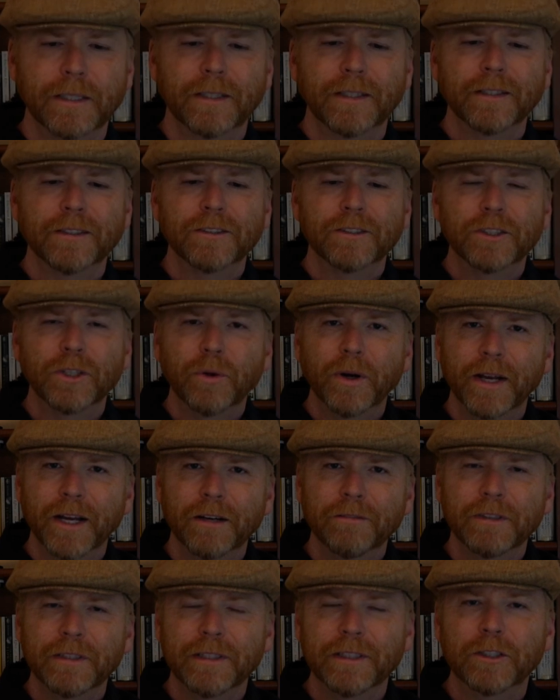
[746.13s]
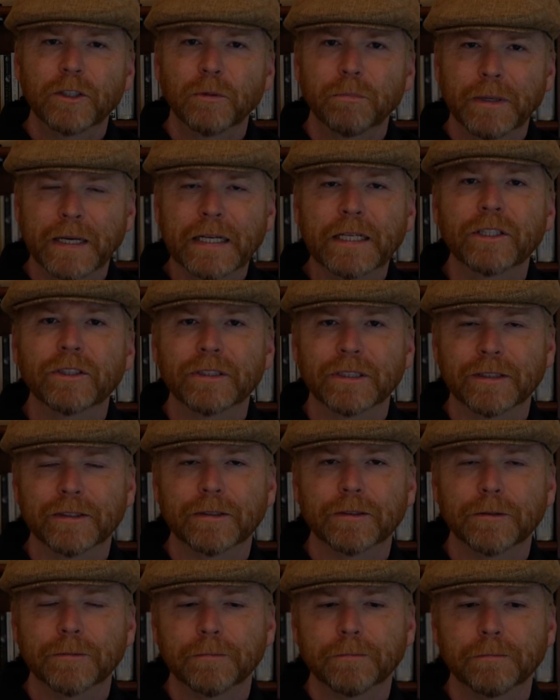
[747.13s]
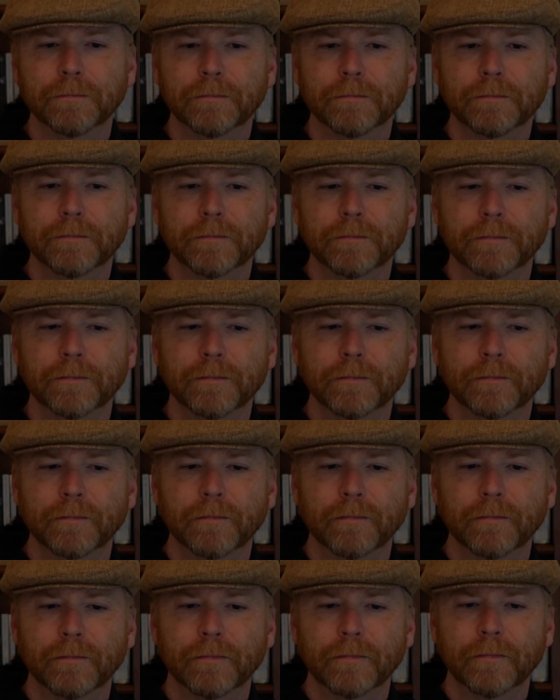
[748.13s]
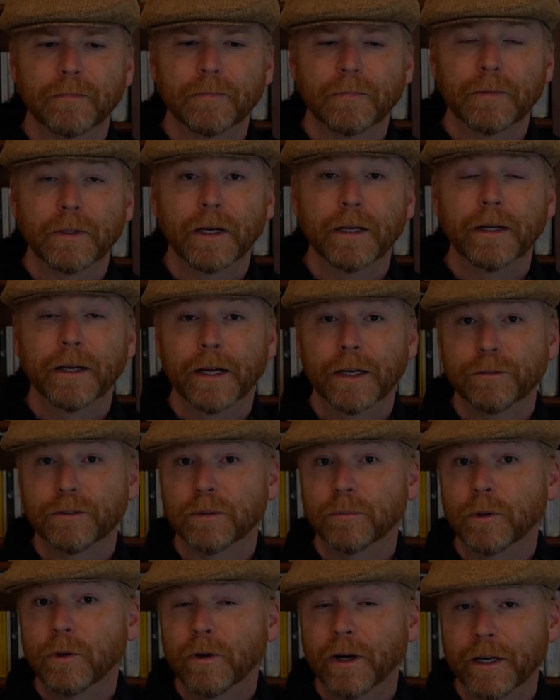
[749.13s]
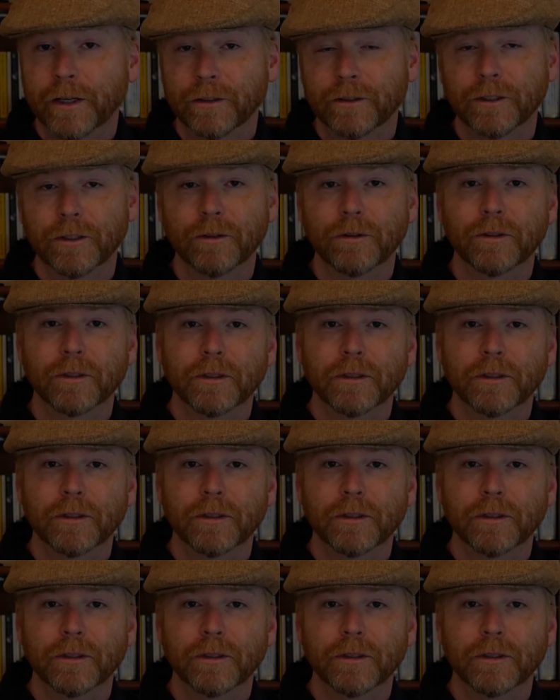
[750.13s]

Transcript: So have a little patience and have some gratitude